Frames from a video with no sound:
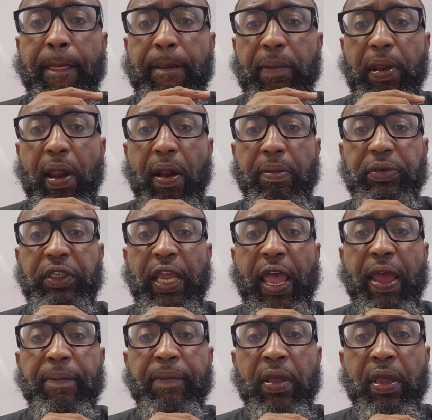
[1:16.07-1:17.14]
You know what I'm
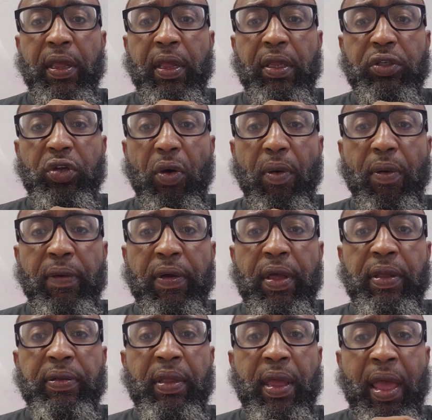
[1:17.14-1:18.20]
saying? So
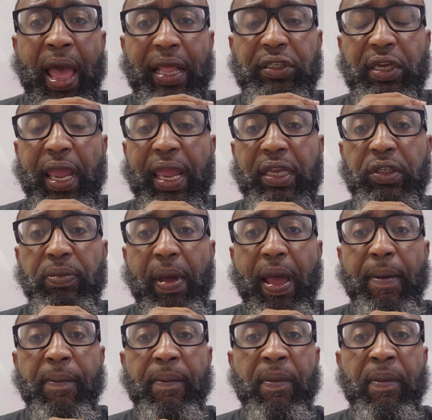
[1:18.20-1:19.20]
I changed my